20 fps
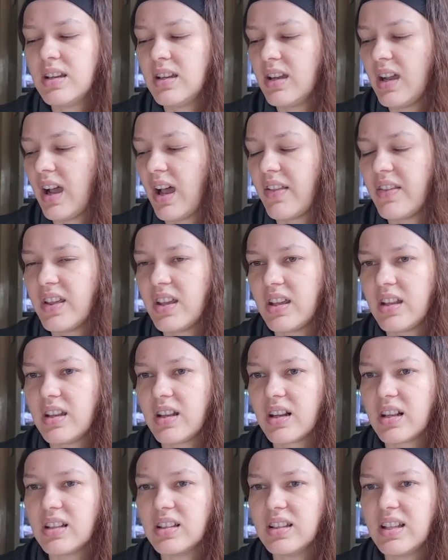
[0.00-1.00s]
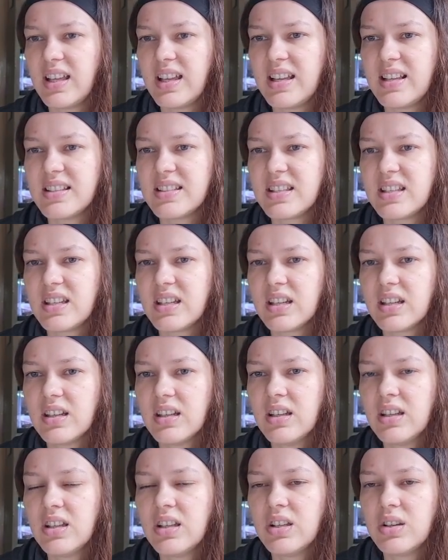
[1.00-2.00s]
And then glazing,
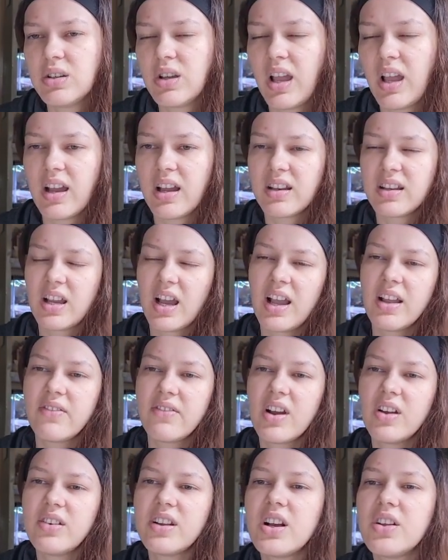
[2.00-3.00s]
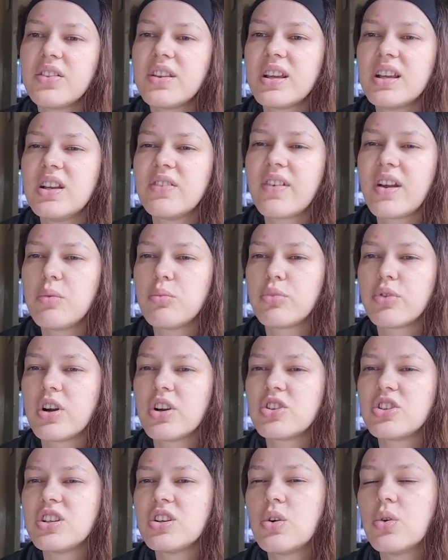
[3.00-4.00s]
and I found out that if I'm
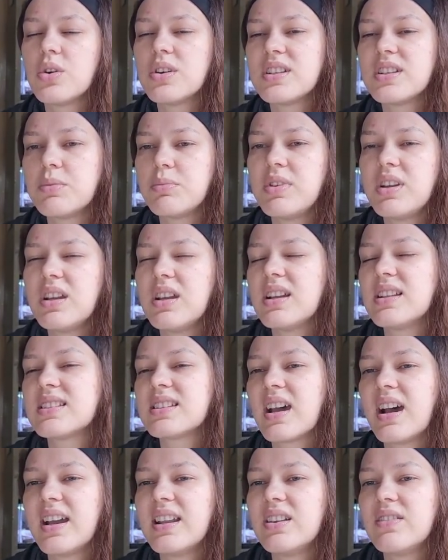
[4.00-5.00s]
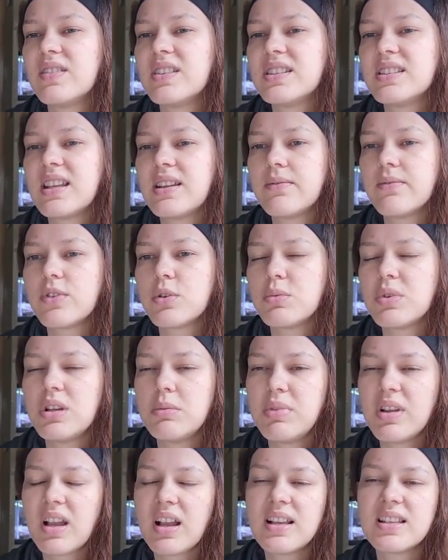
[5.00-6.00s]
brushing or dipping, it's kind of the same for me,
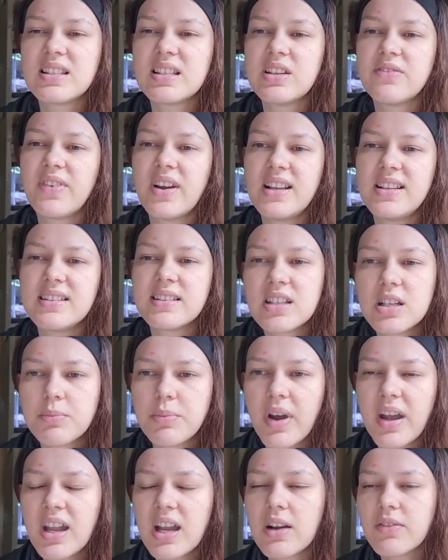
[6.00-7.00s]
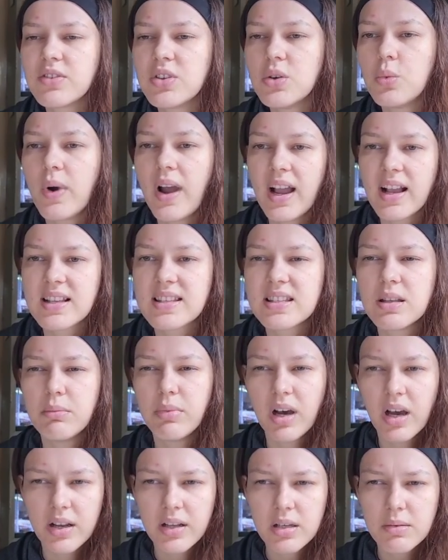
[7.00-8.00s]
because if I dip, I have to wax the
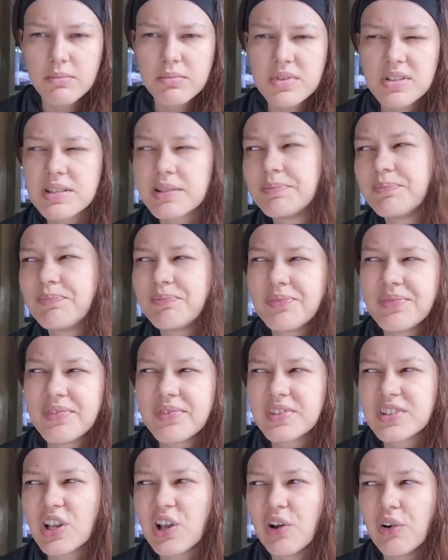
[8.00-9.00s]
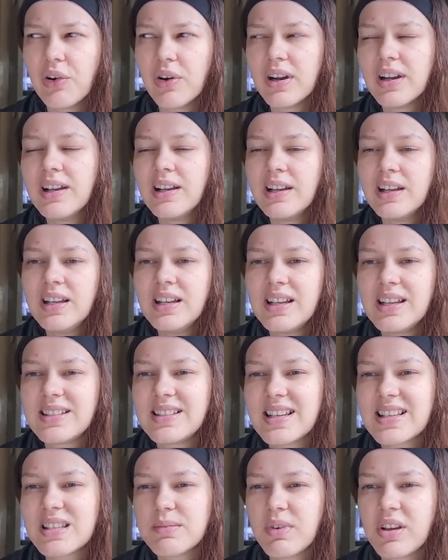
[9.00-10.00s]
bottoms. So it
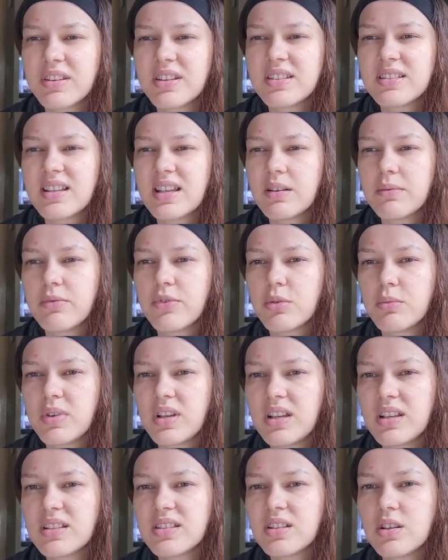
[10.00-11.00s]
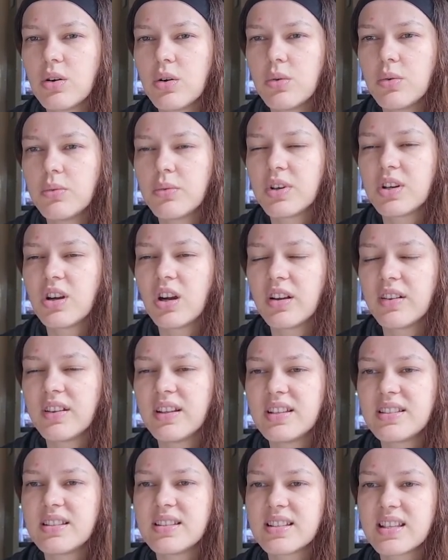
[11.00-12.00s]
takes about the same for me, so
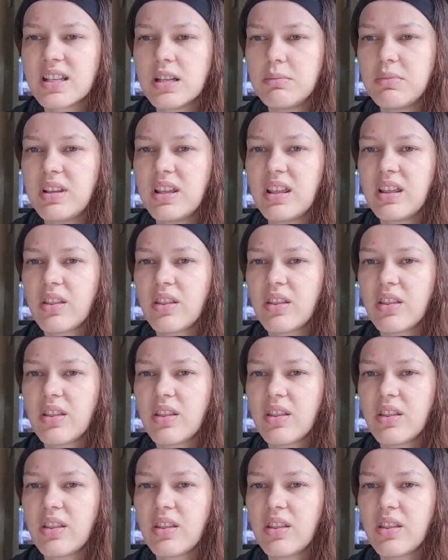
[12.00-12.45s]
regardless, it's going to be